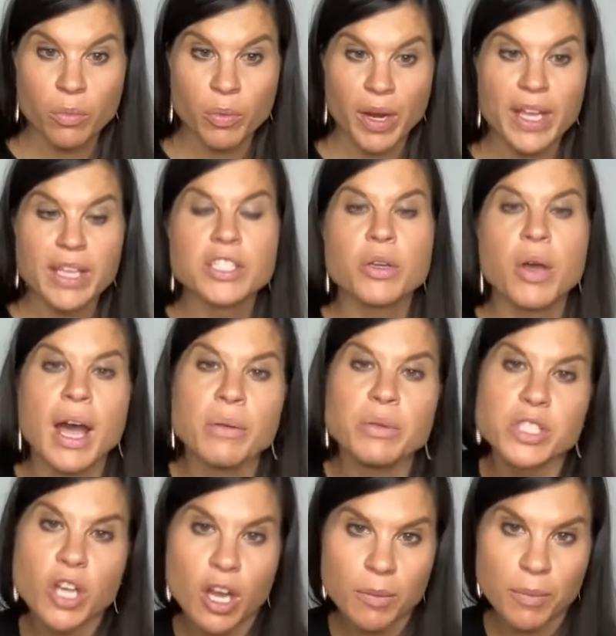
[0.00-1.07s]
right. So I
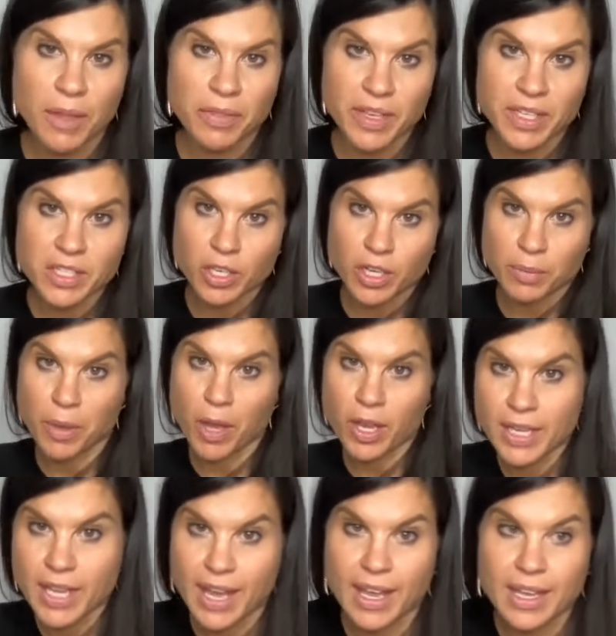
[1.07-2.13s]
was talking about this on the
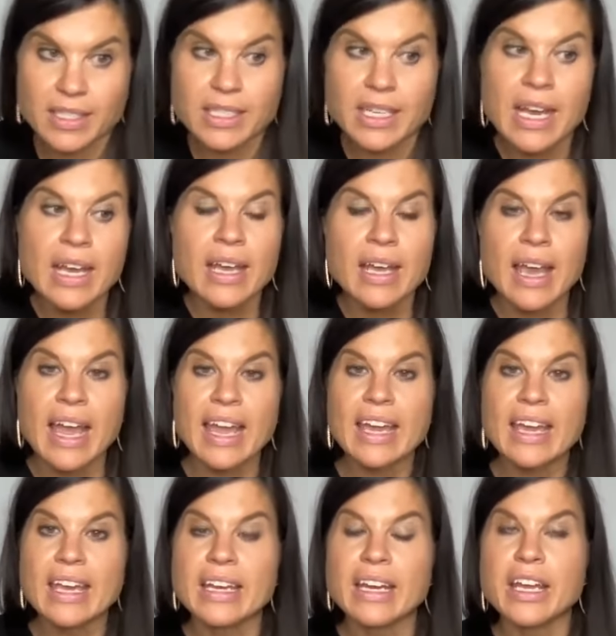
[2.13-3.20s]
podcast,
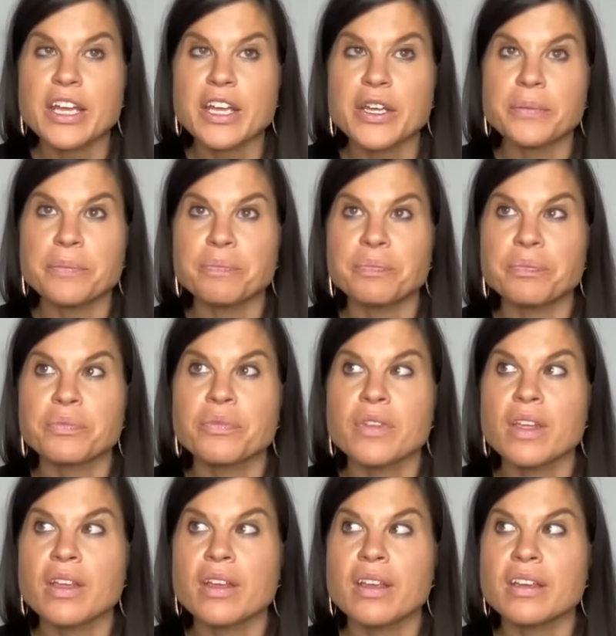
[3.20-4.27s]
and
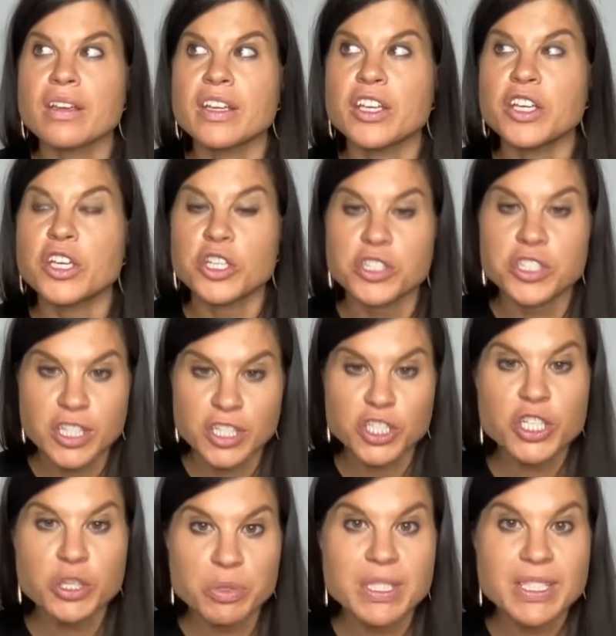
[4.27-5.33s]
because
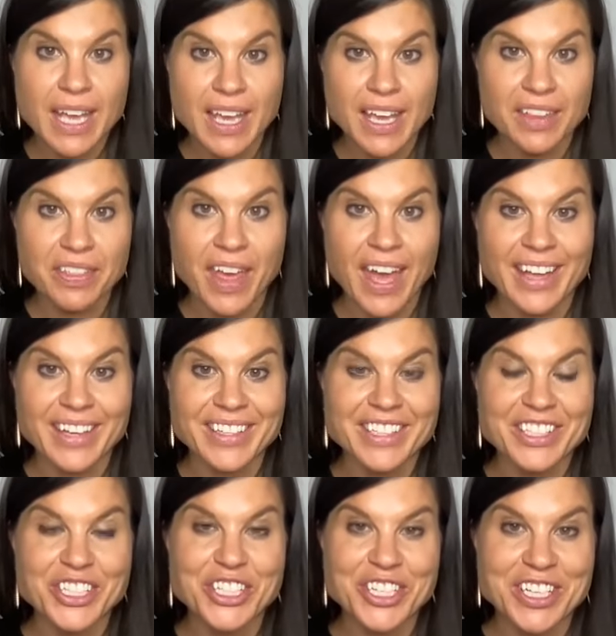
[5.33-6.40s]
she was saying that
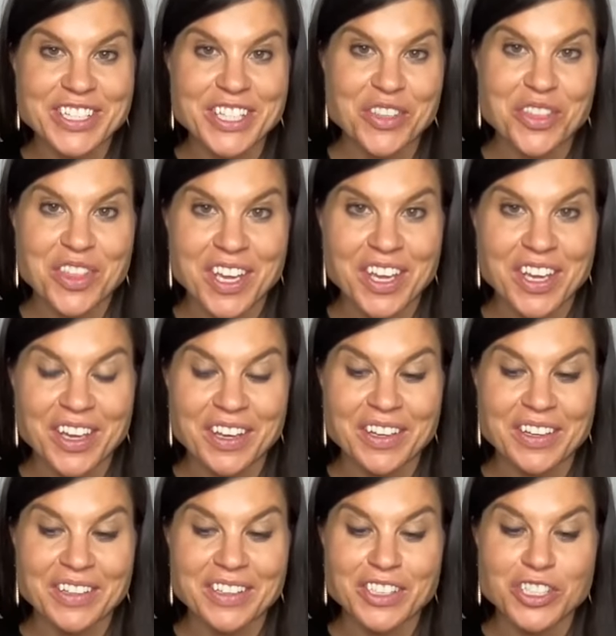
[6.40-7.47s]
she doesn't think
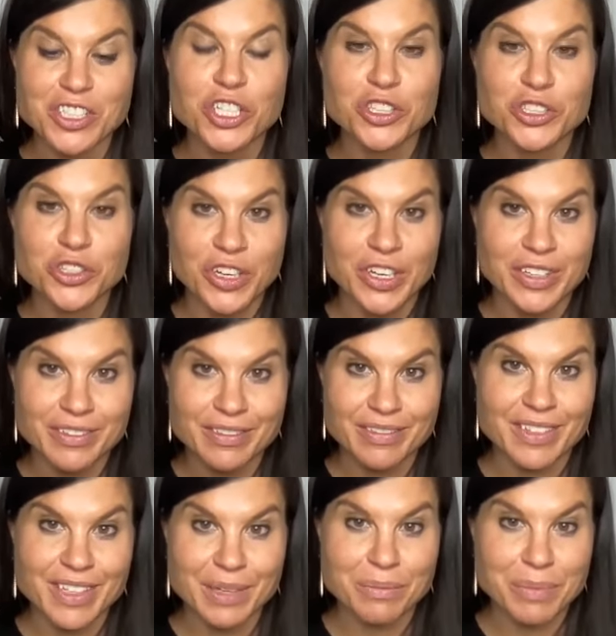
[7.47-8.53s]
children
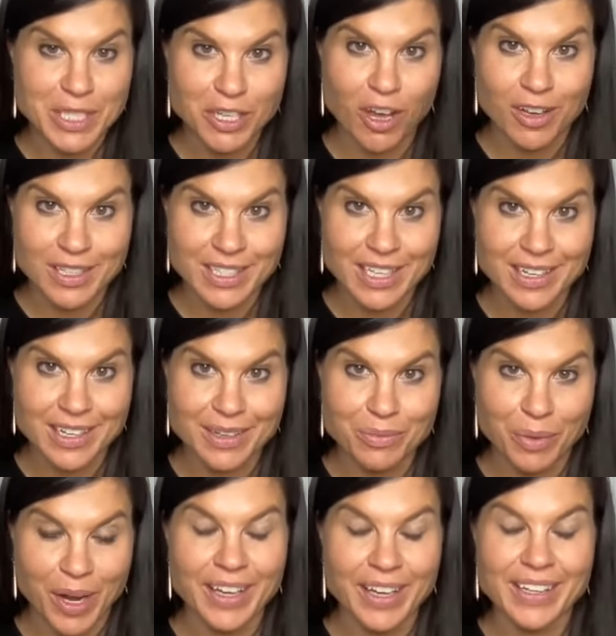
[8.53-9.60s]
can be toxic.
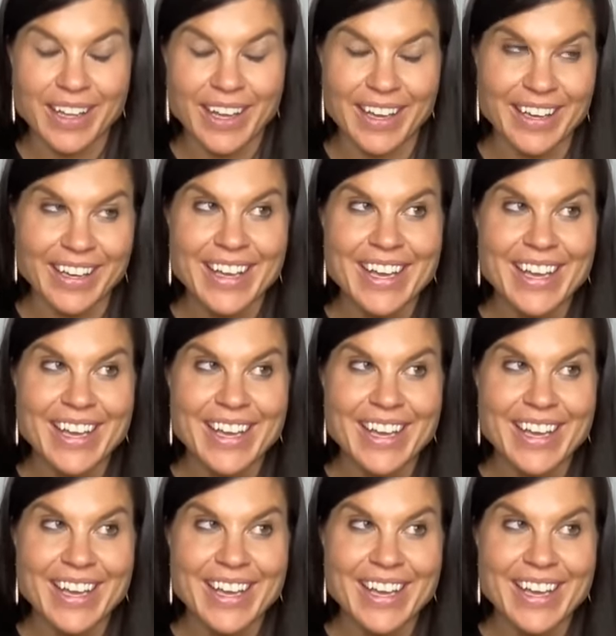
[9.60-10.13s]
Right. Like